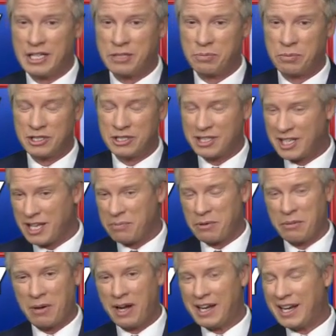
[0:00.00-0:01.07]
But keep in
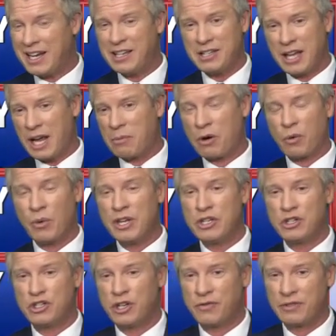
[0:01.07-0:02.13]
mind, anytime our winds
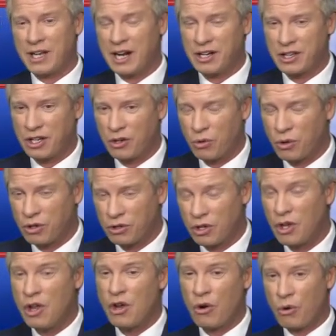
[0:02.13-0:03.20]
shift out of the north
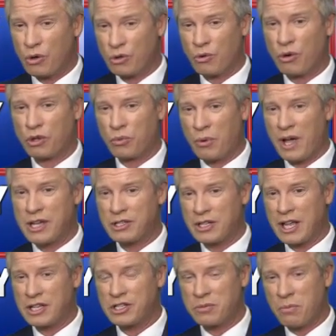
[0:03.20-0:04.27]
or northwest,
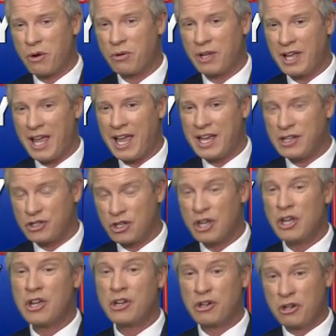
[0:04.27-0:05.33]
that smoky haze
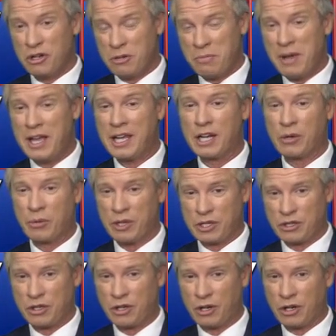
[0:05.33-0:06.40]
could make a
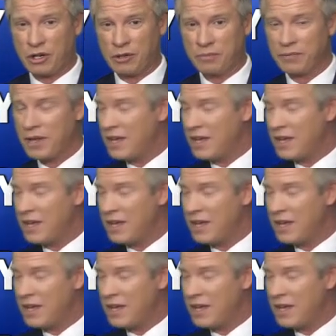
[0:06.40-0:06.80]
return.